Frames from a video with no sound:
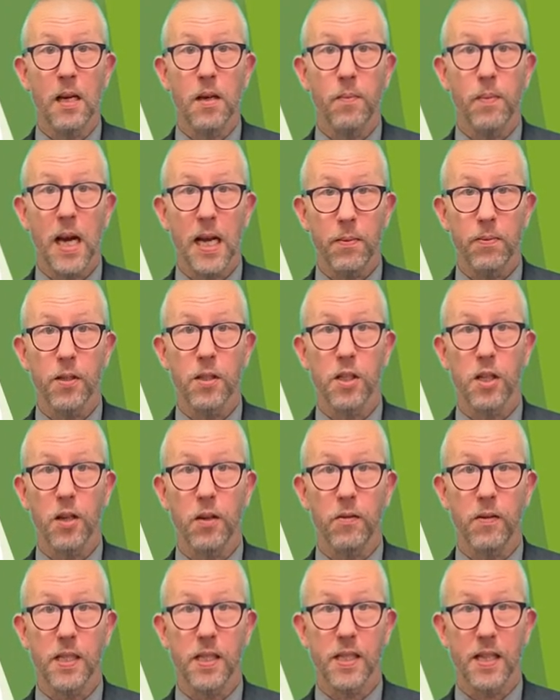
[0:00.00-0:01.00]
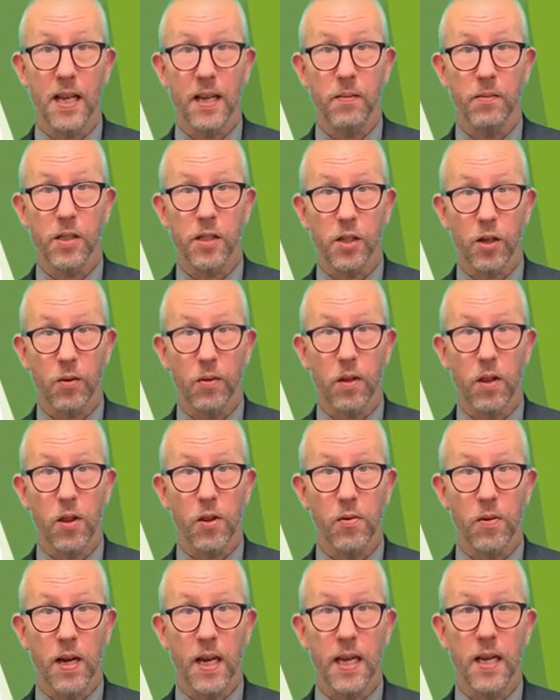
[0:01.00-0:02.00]
paper 2 is themes 2 and
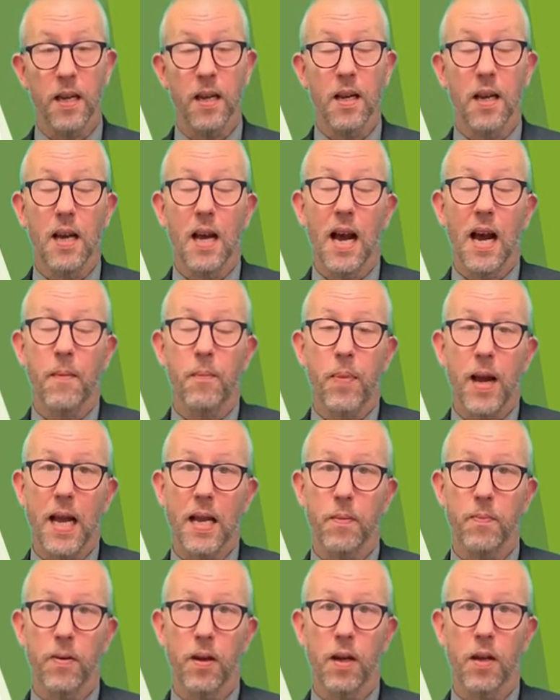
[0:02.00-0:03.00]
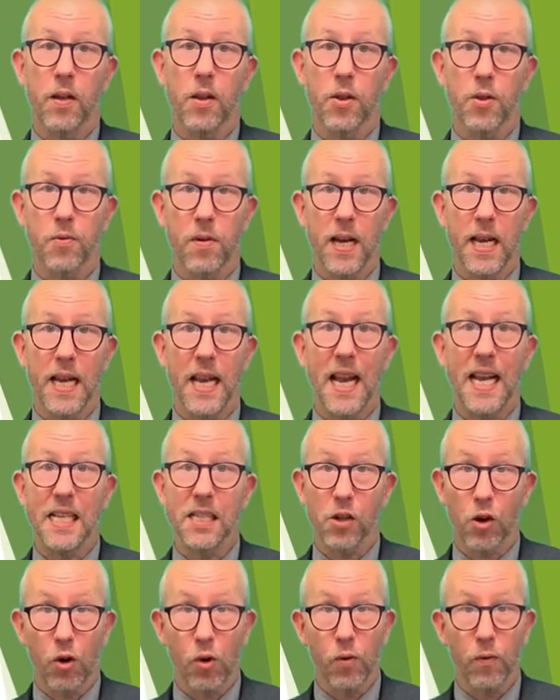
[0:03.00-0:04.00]
3 and paper 3 is
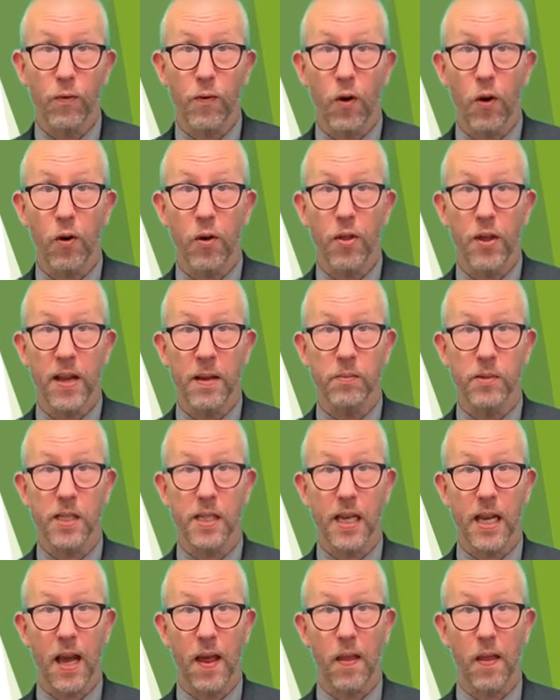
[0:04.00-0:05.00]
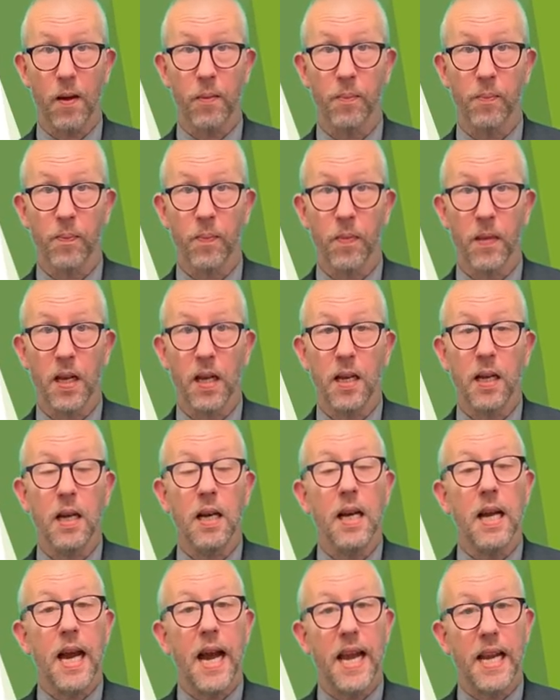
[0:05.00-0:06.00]
all four themes together
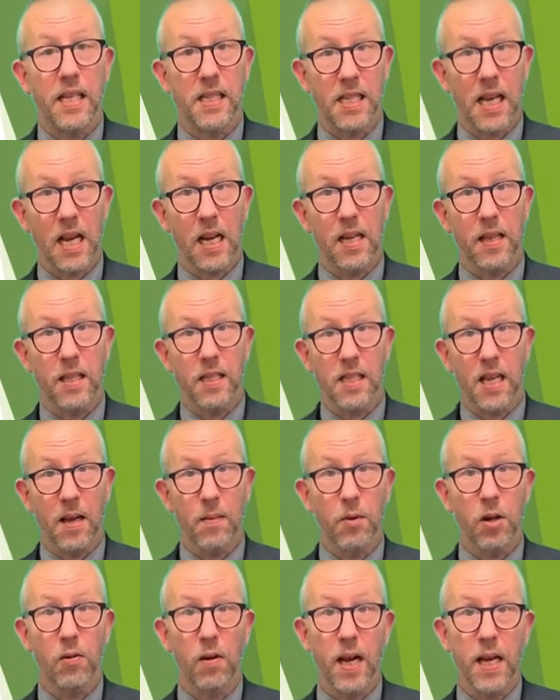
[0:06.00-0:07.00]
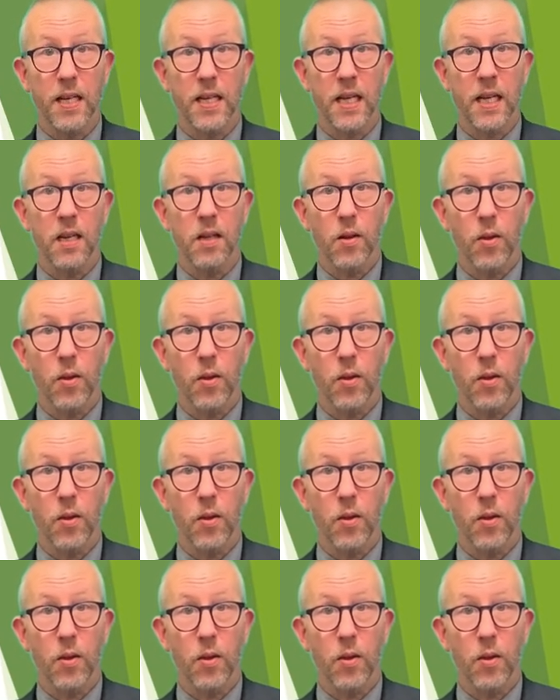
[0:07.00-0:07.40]
exactly the same grading,